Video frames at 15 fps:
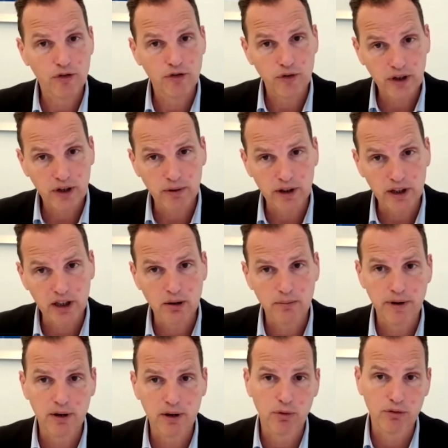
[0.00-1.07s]
frequently
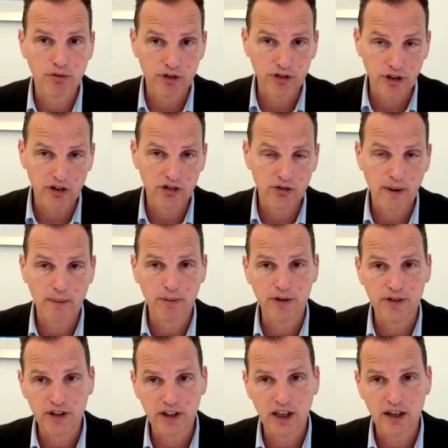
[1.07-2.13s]
compared with rituximab and
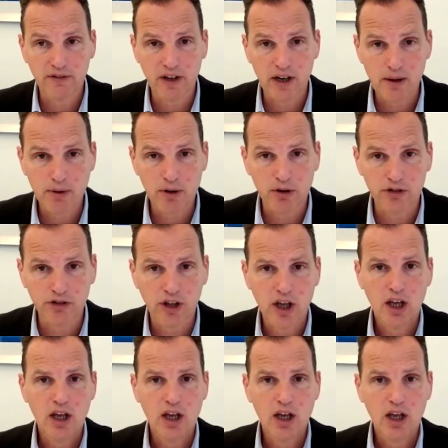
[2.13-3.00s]
TNF inhibitors,